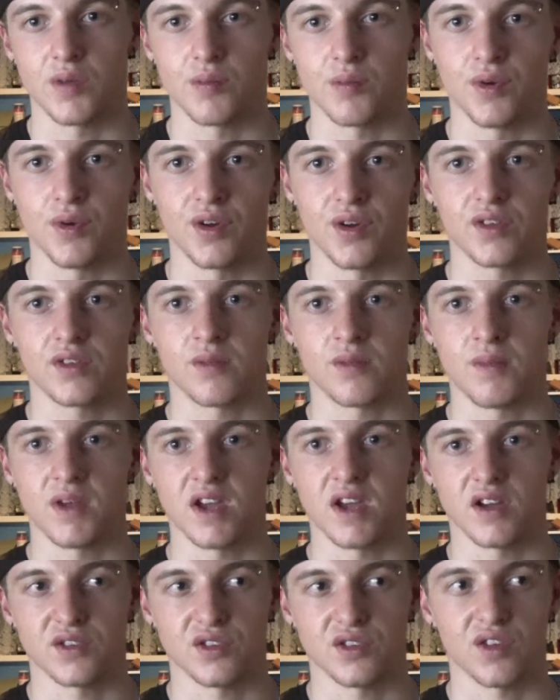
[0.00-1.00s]
but to me
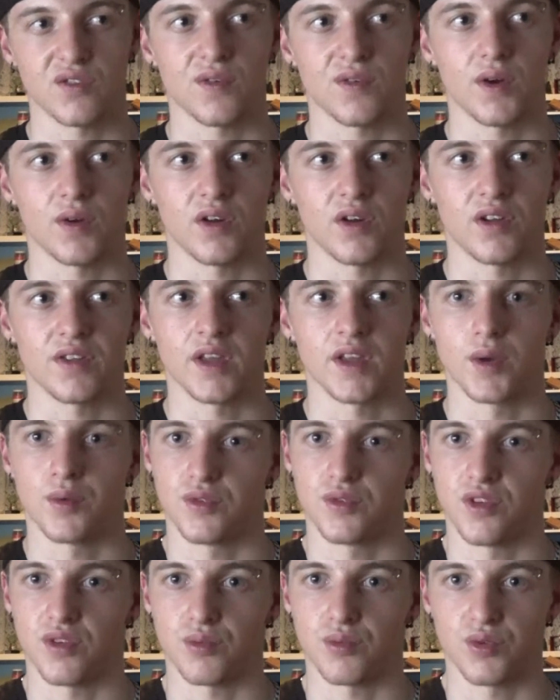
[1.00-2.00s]
I just felt like there
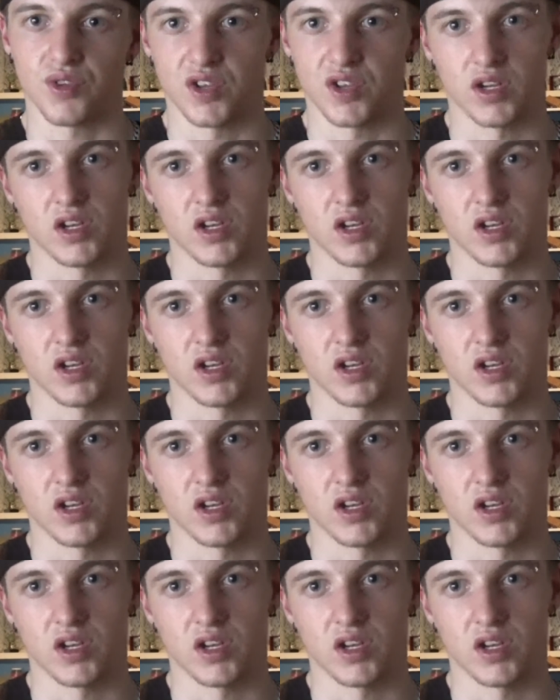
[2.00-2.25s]
just wasn't